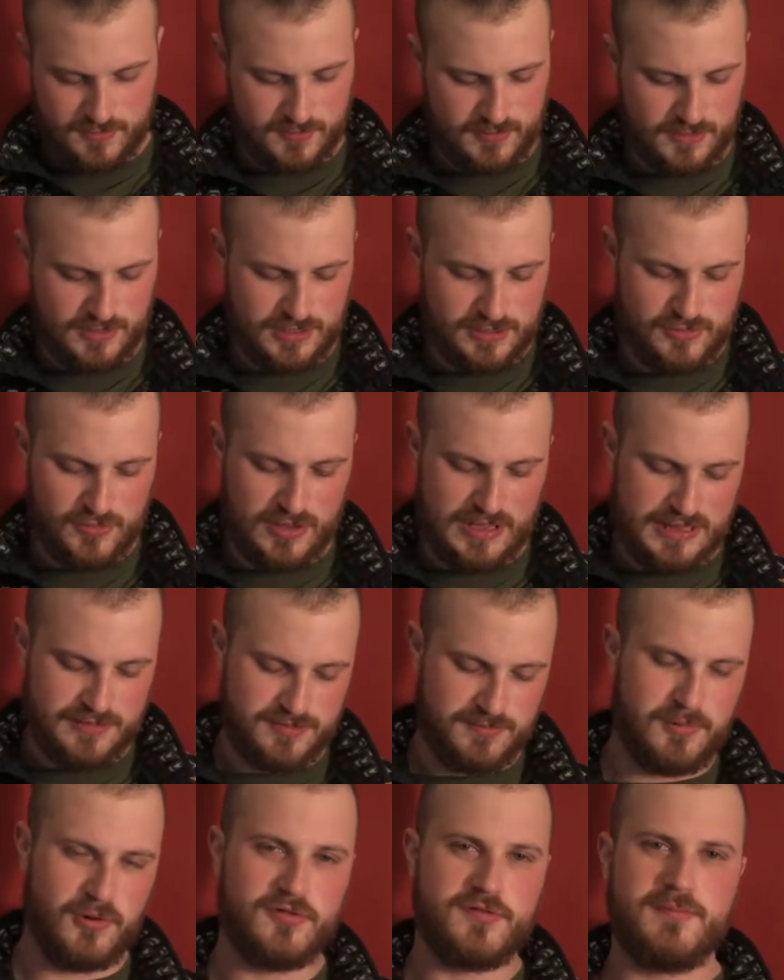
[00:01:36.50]
Aren't you guys
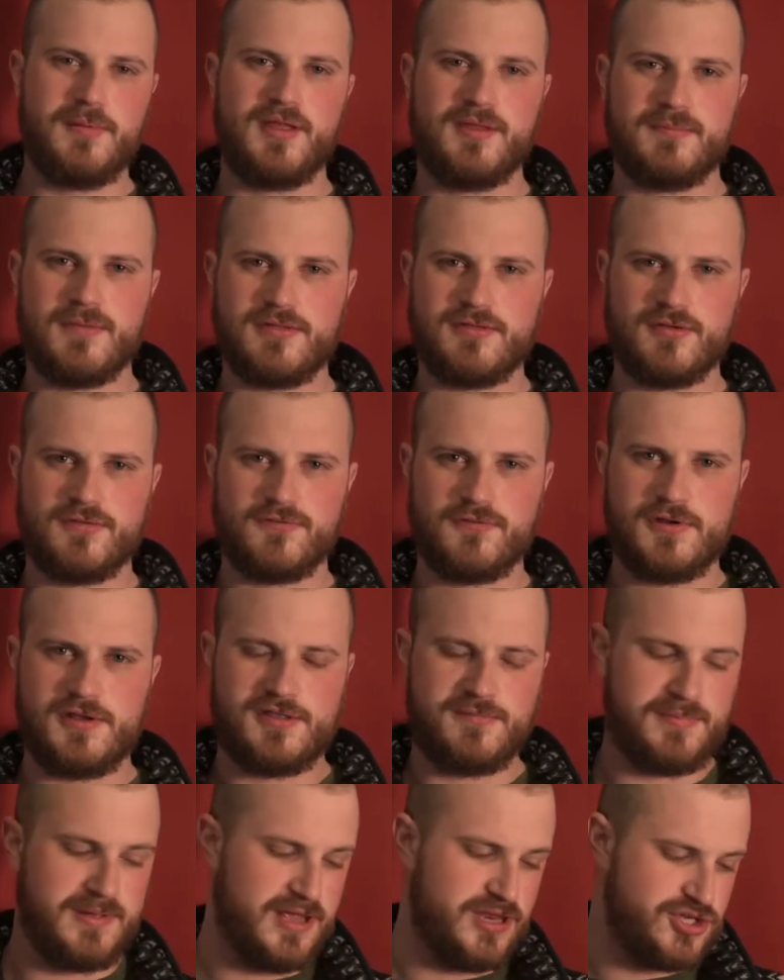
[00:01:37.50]
supposed to be like Mr. Free
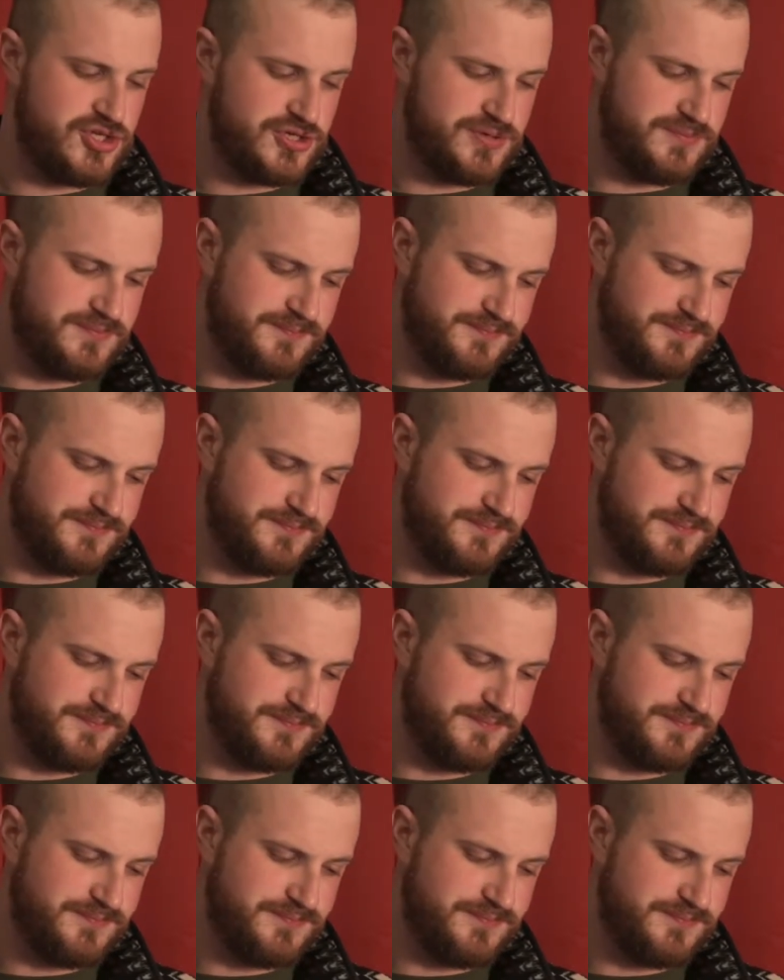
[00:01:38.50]
Speech?